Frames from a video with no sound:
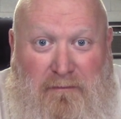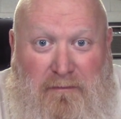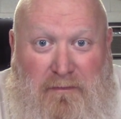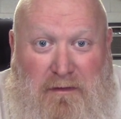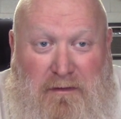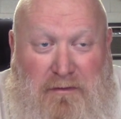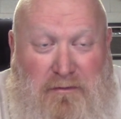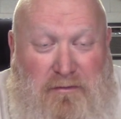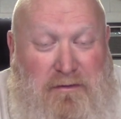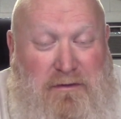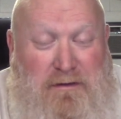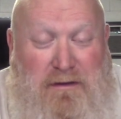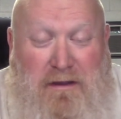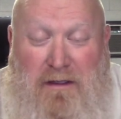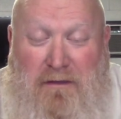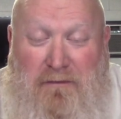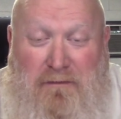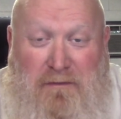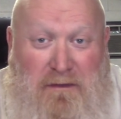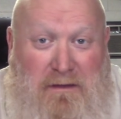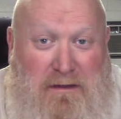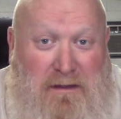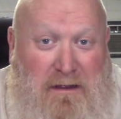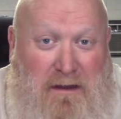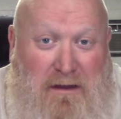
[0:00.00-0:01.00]
You
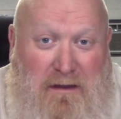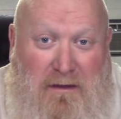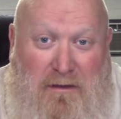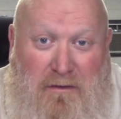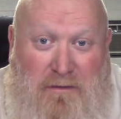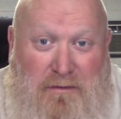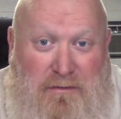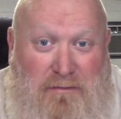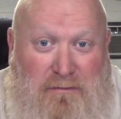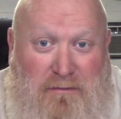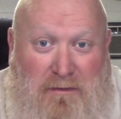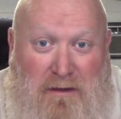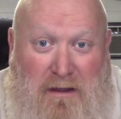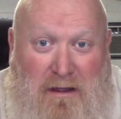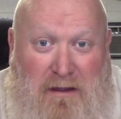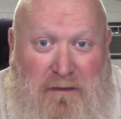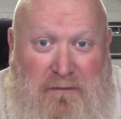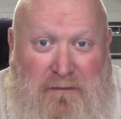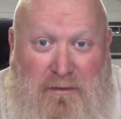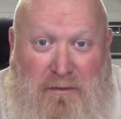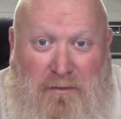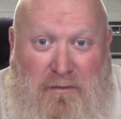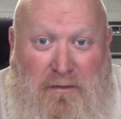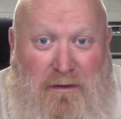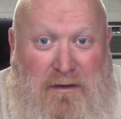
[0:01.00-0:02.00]
definitely can't go through
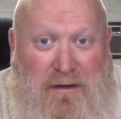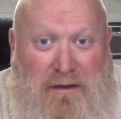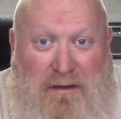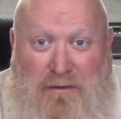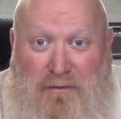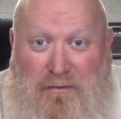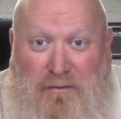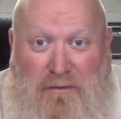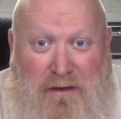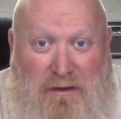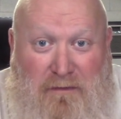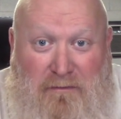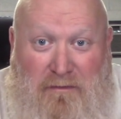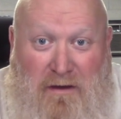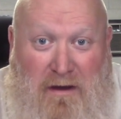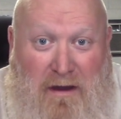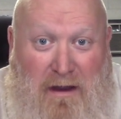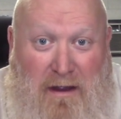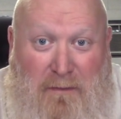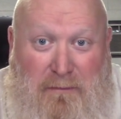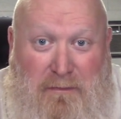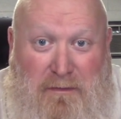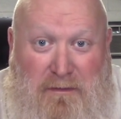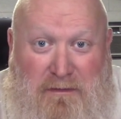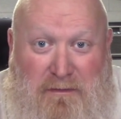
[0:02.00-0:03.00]
life going, it'll never
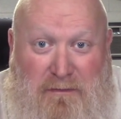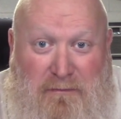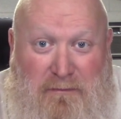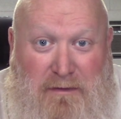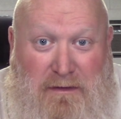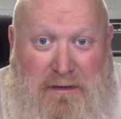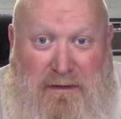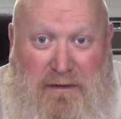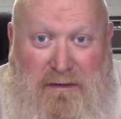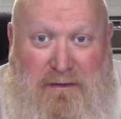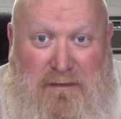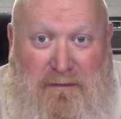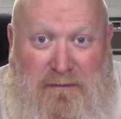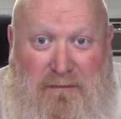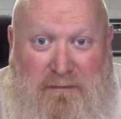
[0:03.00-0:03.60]
happen to me